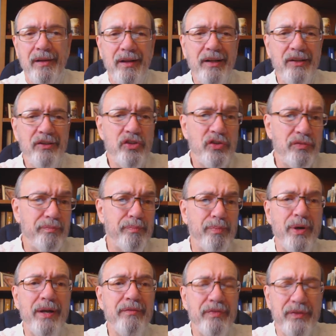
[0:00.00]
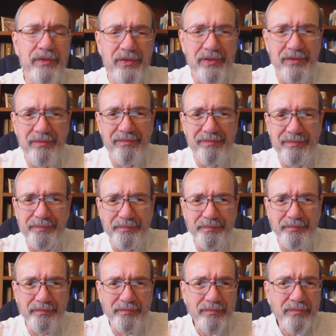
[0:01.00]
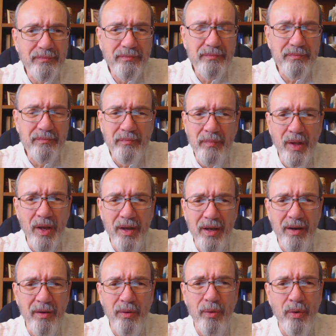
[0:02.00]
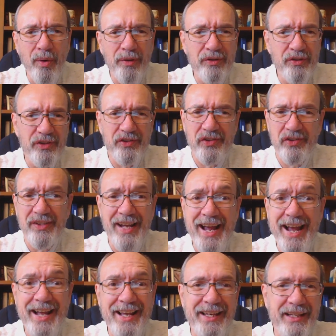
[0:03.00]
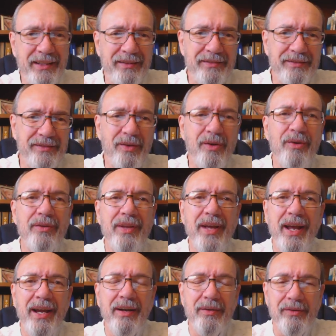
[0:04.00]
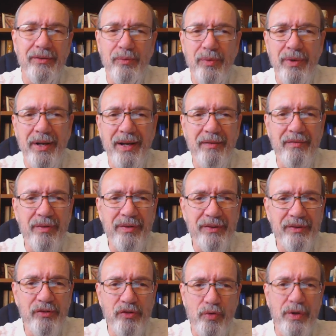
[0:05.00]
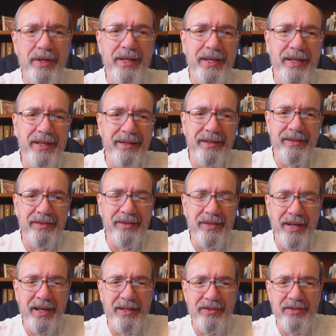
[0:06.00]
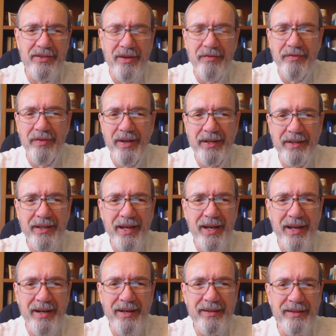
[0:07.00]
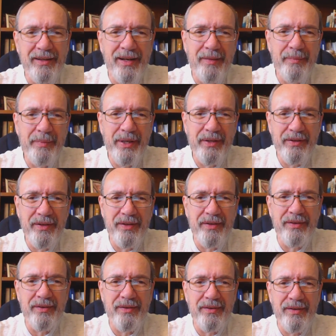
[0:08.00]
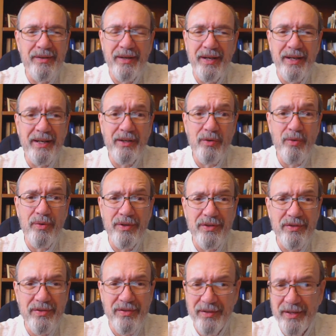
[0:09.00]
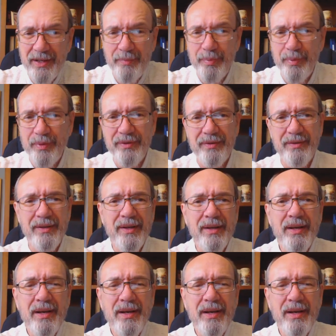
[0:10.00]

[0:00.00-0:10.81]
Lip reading: lunch, breakfast, or just snacking all day or whatever, drinking and stuff like that. I mean, they're going to sleep, and